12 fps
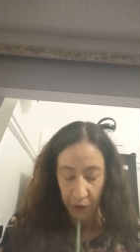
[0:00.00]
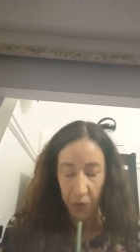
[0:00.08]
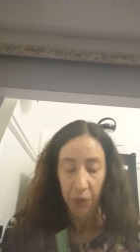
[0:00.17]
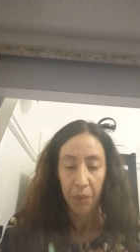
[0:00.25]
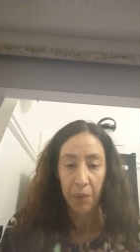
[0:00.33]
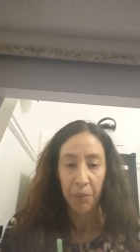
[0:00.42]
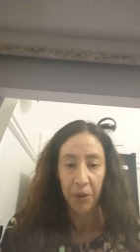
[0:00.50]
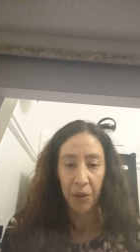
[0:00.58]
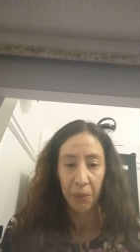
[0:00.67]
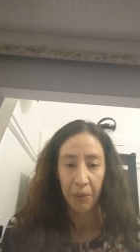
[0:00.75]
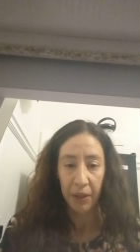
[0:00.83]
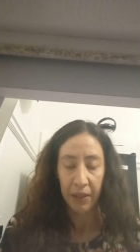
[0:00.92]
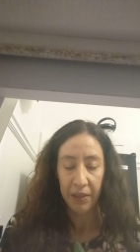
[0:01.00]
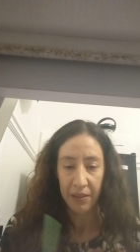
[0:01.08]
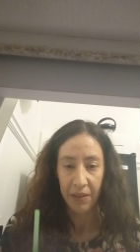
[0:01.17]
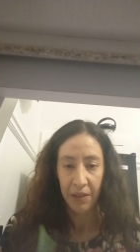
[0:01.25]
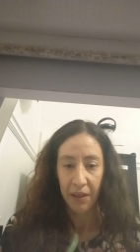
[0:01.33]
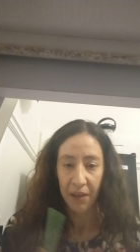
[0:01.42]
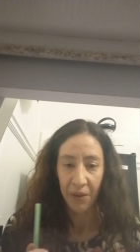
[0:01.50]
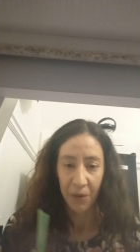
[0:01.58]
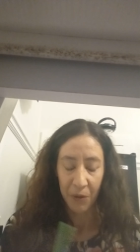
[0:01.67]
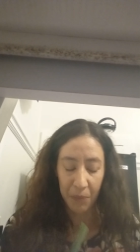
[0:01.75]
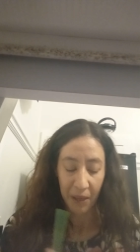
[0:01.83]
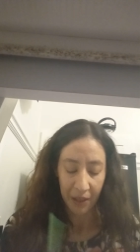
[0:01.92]
to remember your place. And that
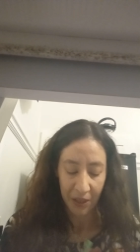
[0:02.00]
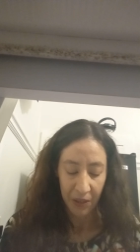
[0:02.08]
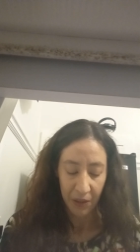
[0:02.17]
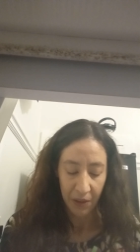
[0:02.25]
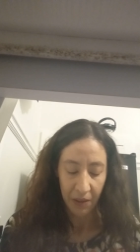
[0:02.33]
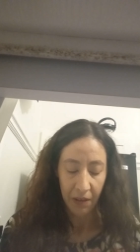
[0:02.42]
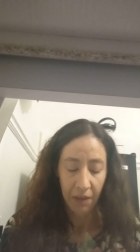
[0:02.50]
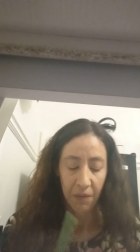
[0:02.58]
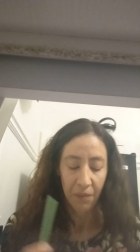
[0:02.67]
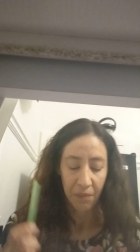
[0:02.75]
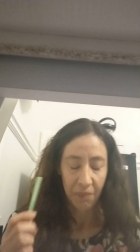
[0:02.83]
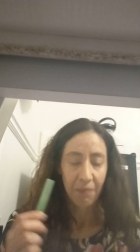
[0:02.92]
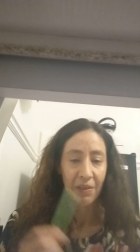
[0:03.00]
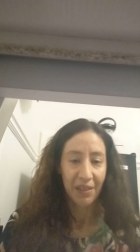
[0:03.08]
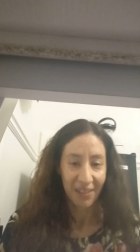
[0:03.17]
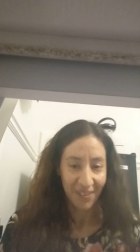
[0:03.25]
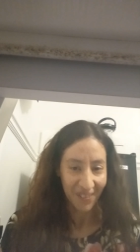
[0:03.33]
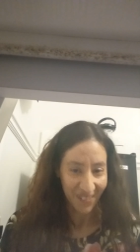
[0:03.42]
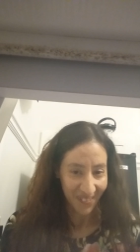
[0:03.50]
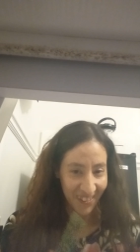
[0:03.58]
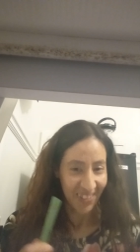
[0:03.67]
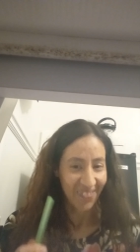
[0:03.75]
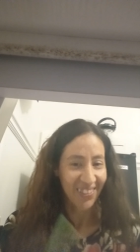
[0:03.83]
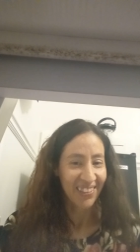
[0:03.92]
goes back to the hear
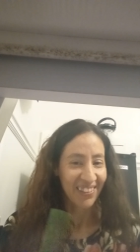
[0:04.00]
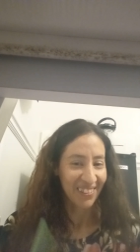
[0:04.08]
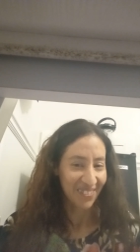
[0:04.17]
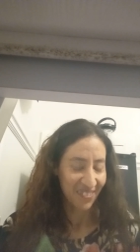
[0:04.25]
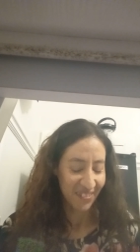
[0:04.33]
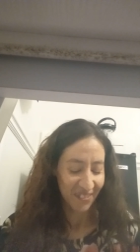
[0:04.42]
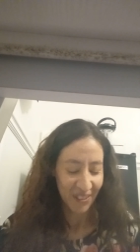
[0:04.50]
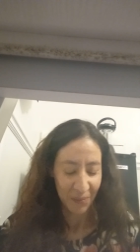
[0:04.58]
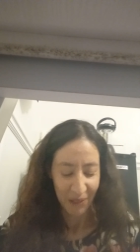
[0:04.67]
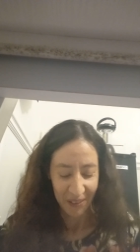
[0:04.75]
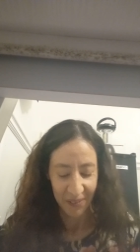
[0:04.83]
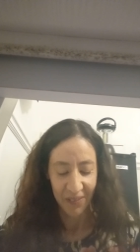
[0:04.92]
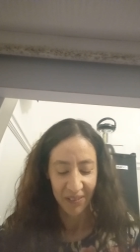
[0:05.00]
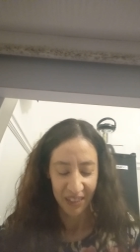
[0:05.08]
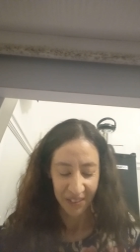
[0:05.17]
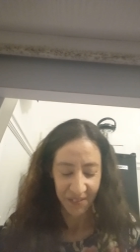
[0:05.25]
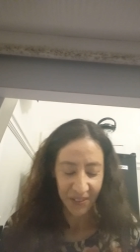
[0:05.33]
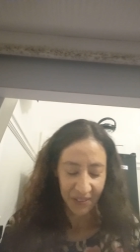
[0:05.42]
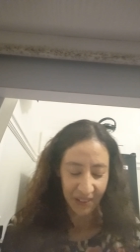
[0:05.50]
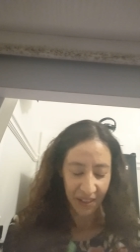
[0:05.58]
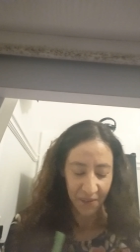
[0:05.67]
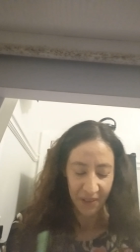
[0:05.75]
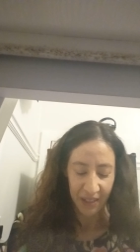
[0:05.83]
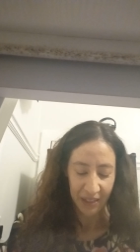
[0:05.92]
no evil, see no evil, speak no evil.
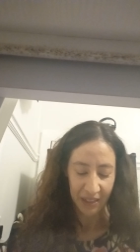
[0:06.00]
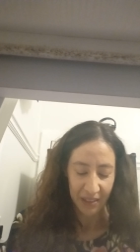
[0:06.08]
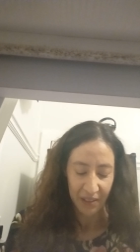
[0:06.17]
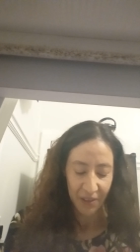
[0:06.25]
That way